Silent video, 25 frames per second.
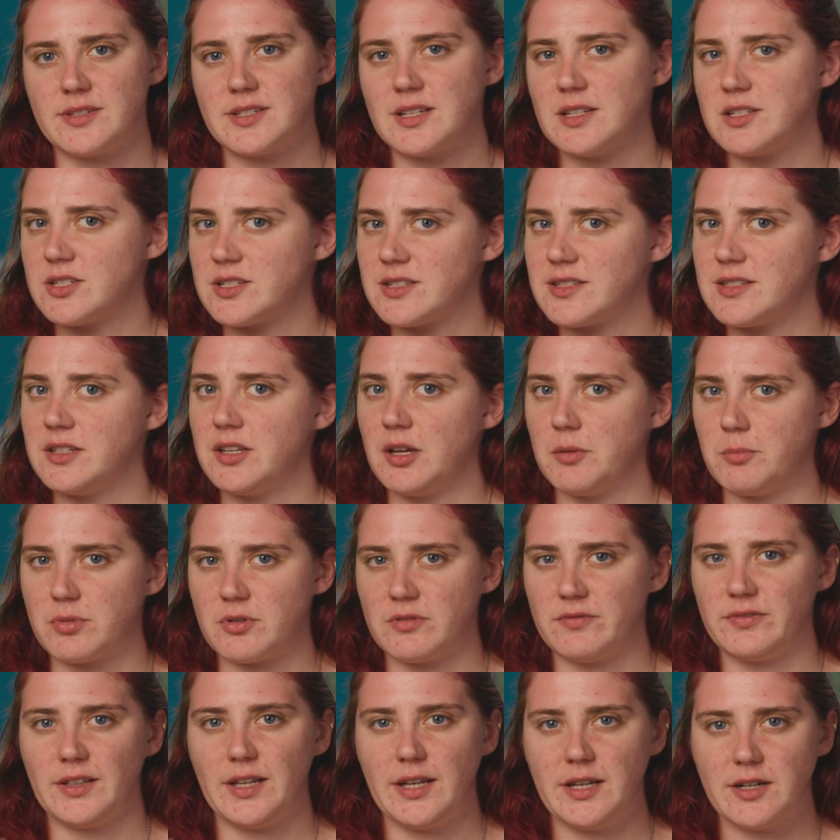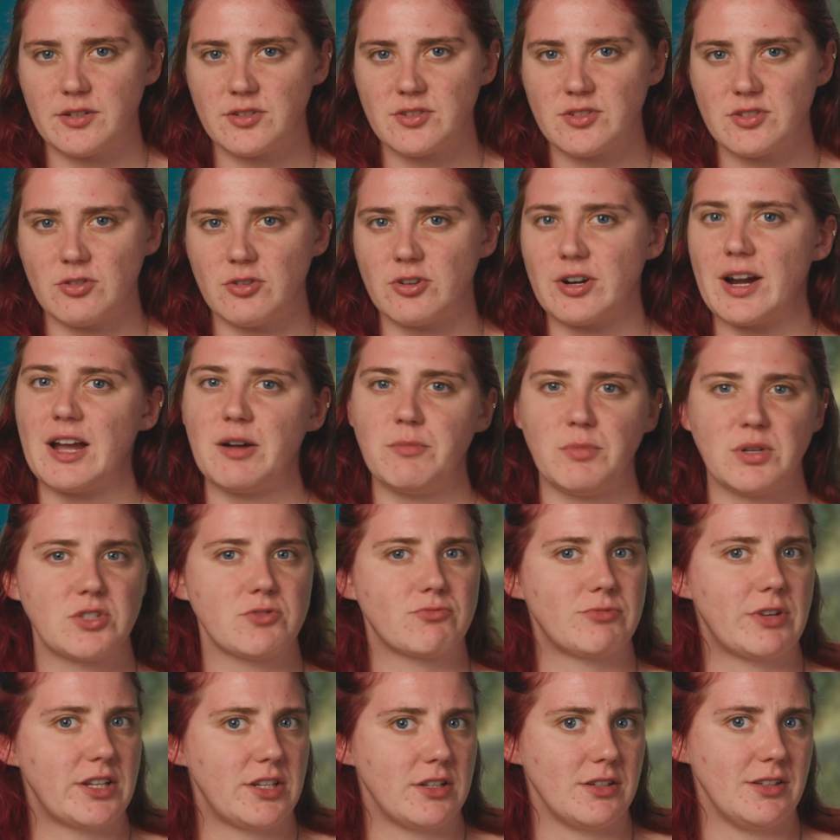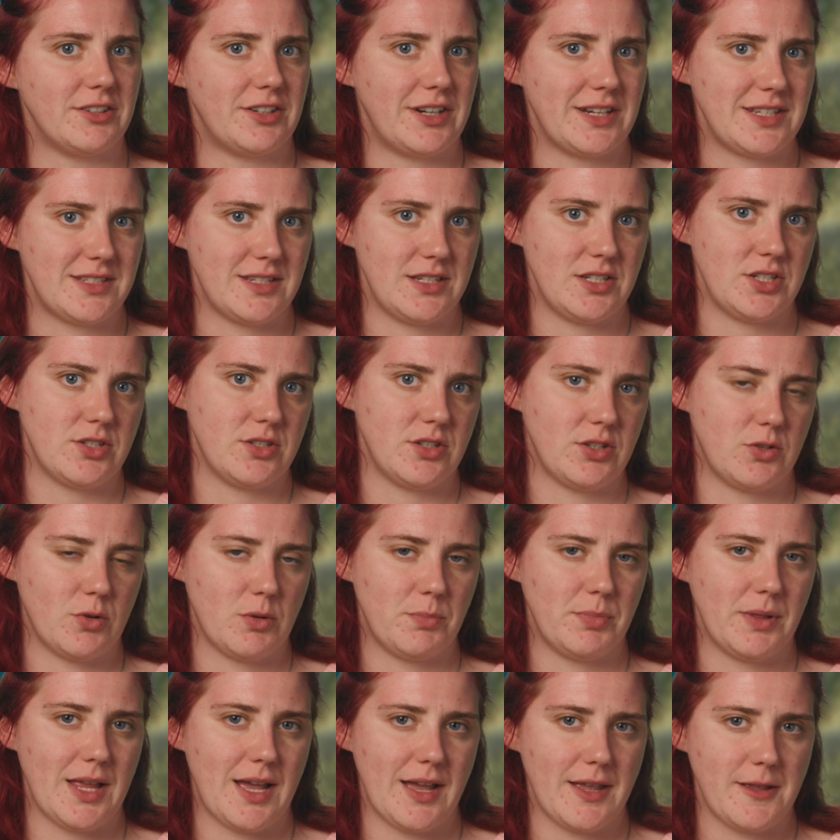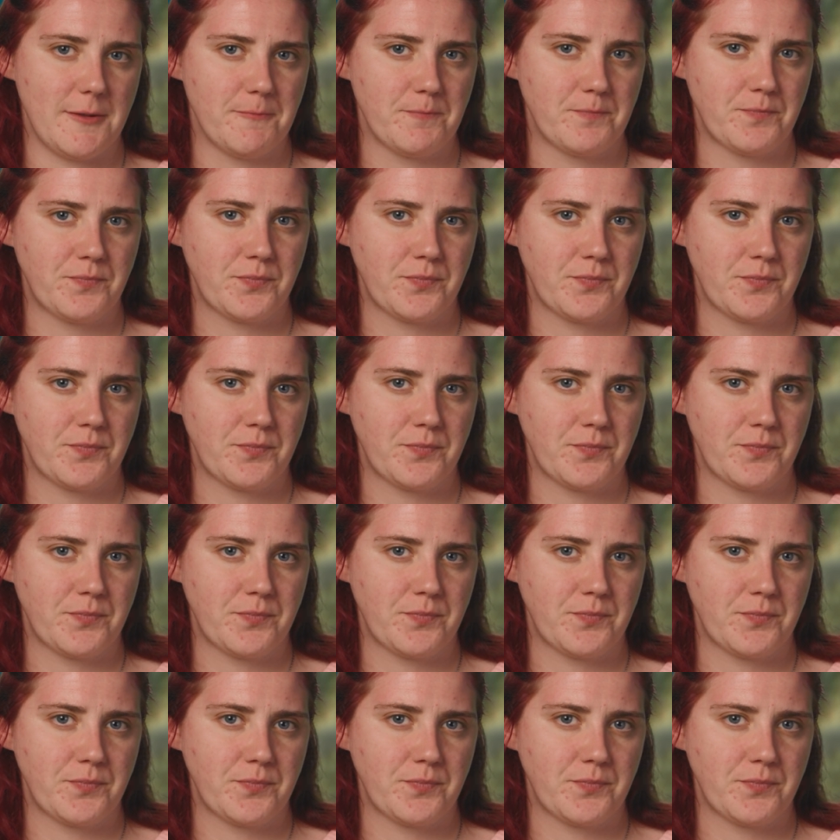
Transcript: such as the number of layers or how much regularization to apply.